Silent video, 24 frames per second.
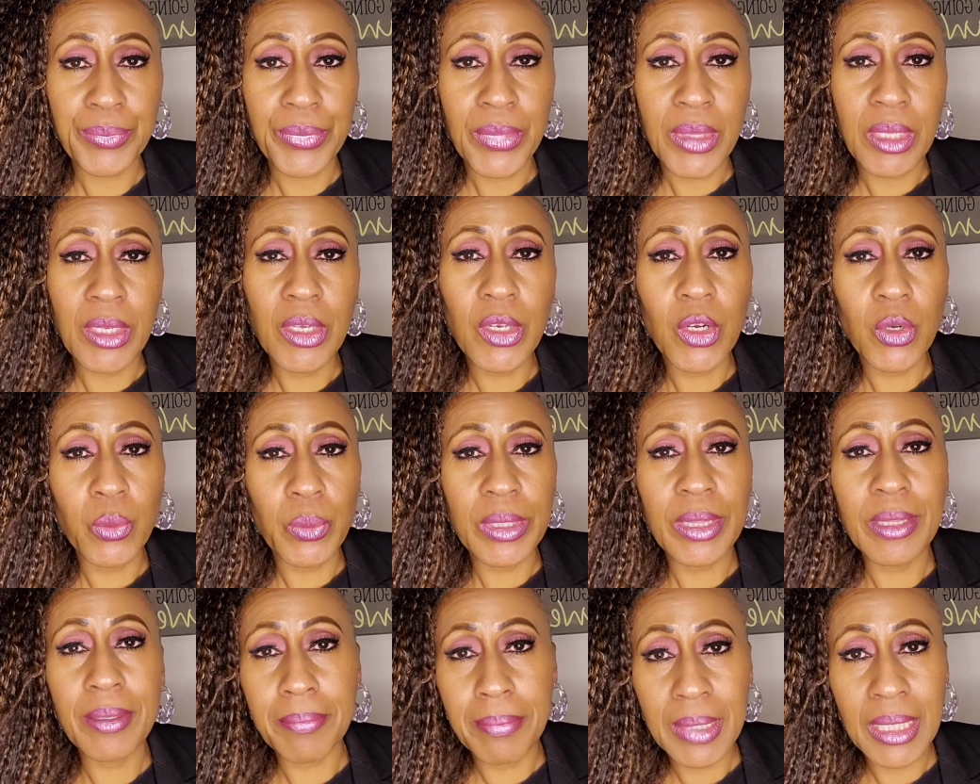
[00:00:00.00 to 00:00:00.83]
with
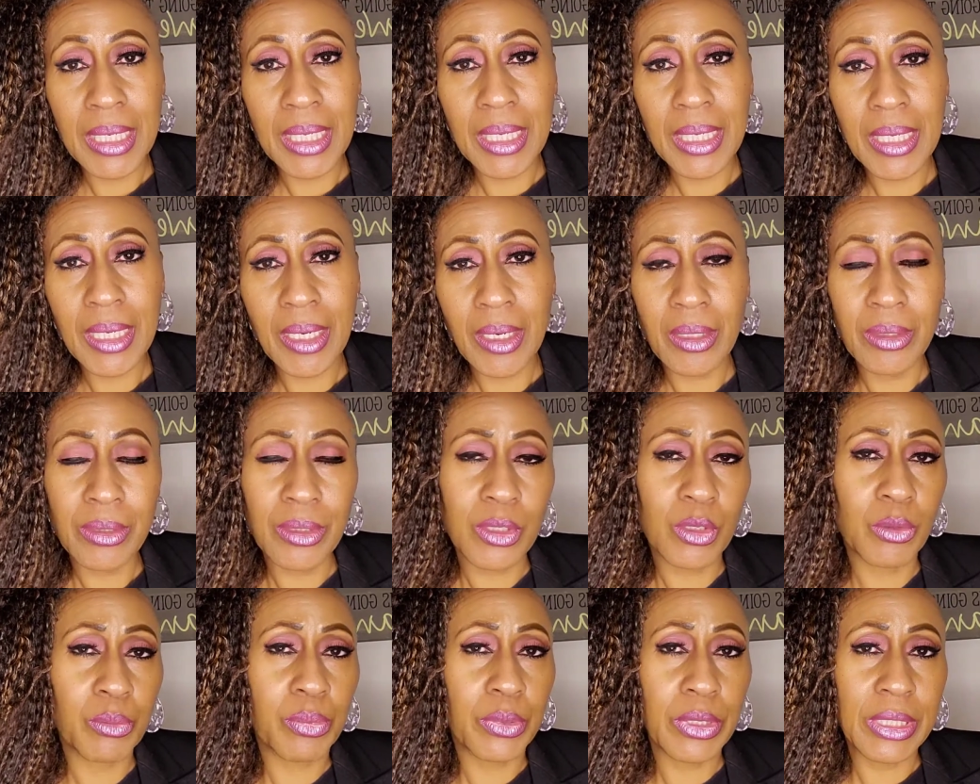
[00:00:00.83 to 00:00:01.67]
the media. I also
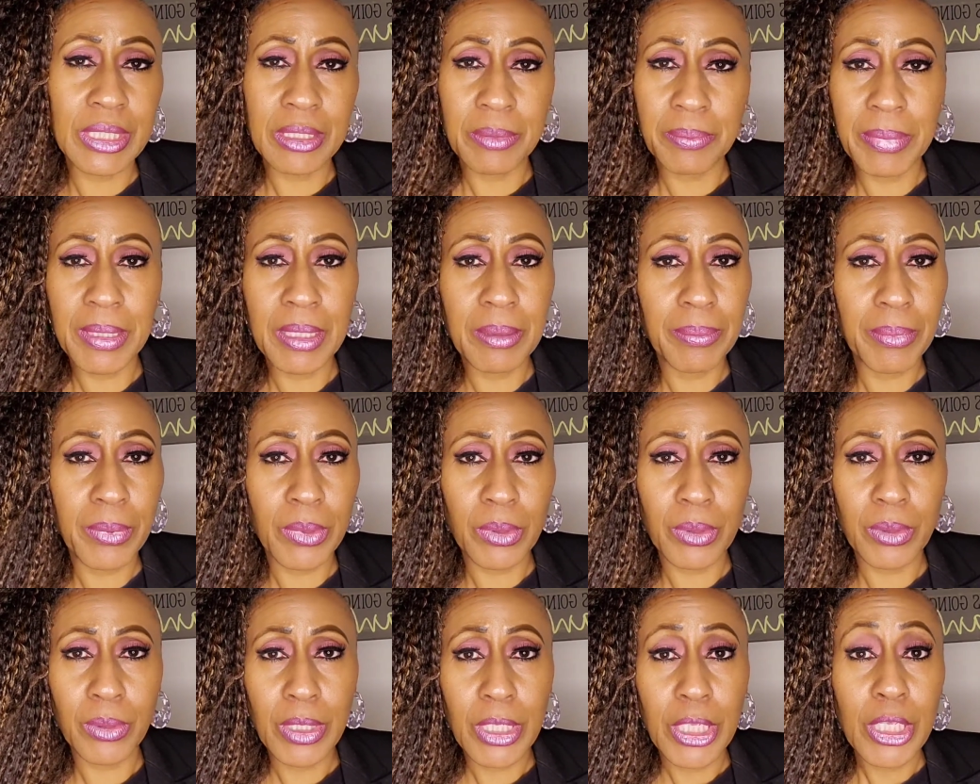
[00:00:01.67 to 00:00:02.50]
bridge
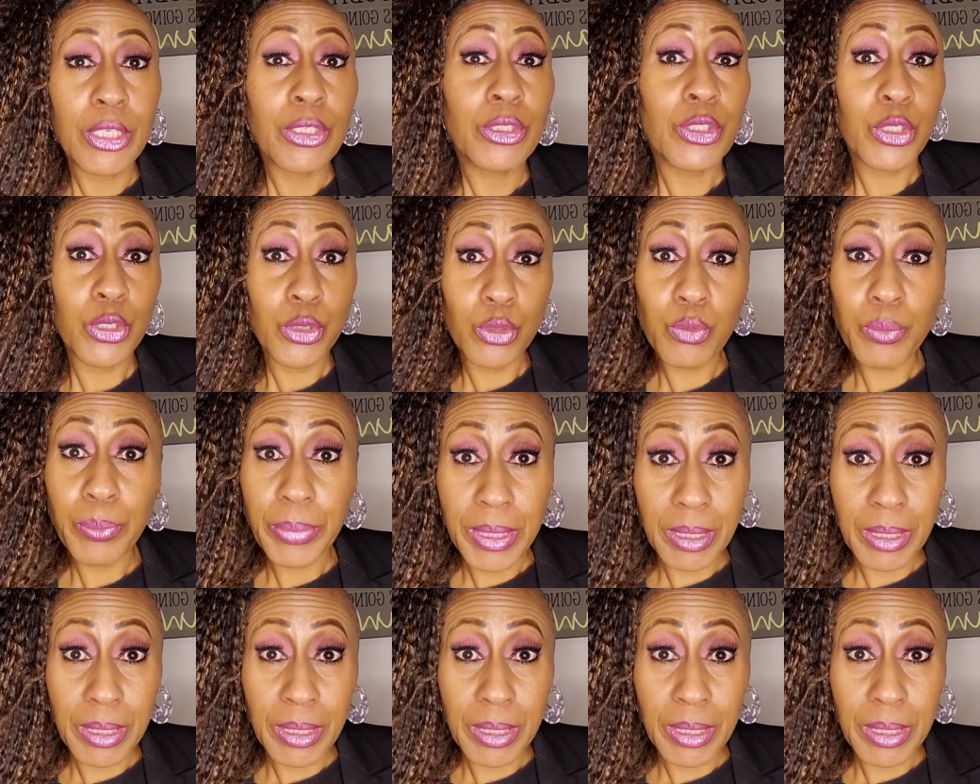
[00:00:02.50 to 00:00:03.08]
people, to